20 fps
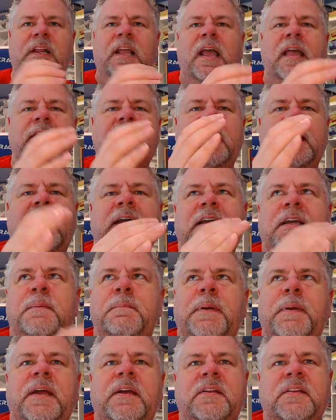And then I
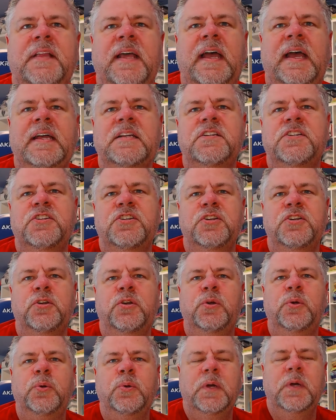compared that
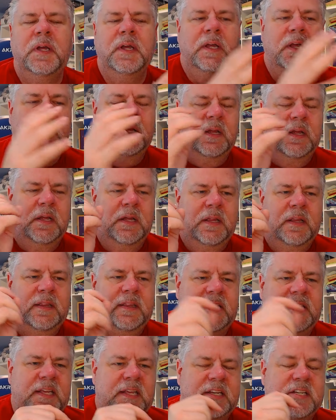to
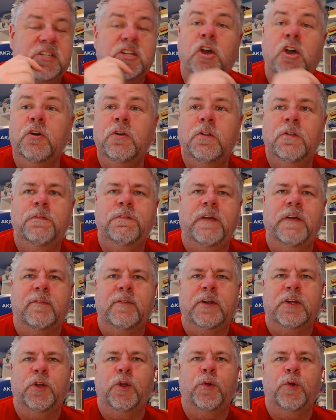the total
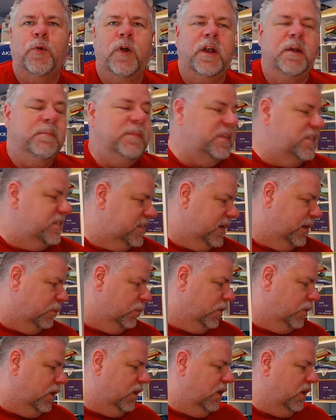fabric requirements that
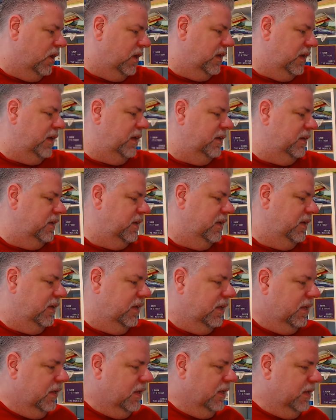were on
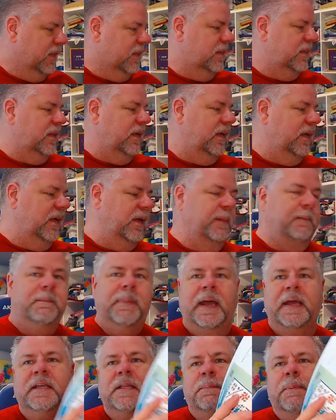the
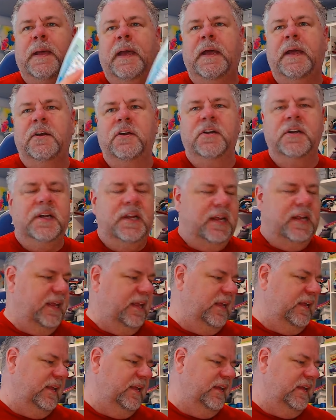back of the pattern
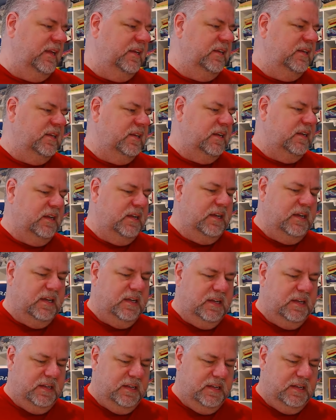and
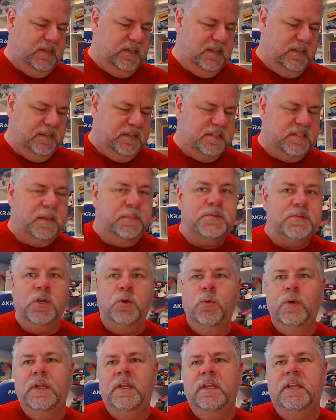uh,
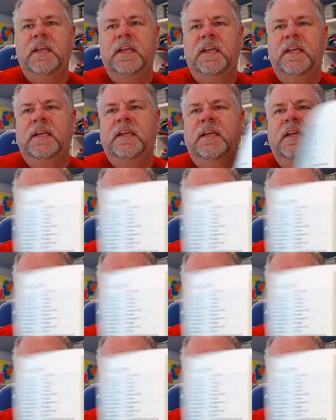subsequently